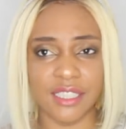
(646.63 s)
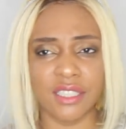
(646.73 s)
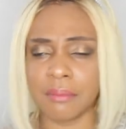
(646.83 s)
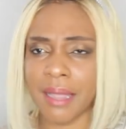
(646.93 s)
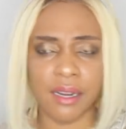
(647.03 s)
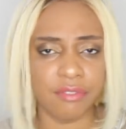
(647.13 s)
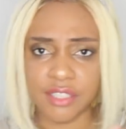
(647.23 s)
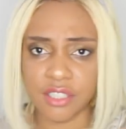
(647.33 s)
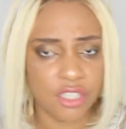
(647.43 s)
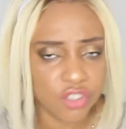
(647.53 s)
It doesn't matter if
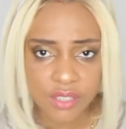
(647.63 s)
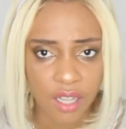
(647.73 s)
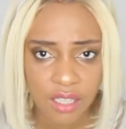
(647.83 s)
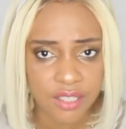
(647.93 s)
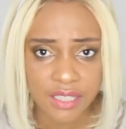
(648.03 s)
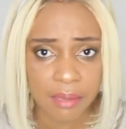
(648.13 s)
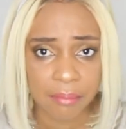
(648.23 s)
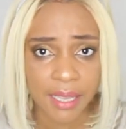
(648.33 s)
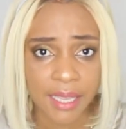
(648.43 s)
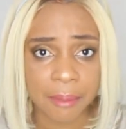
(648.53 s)
it's hundred dollars I
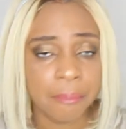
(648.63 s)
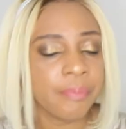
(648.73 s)
make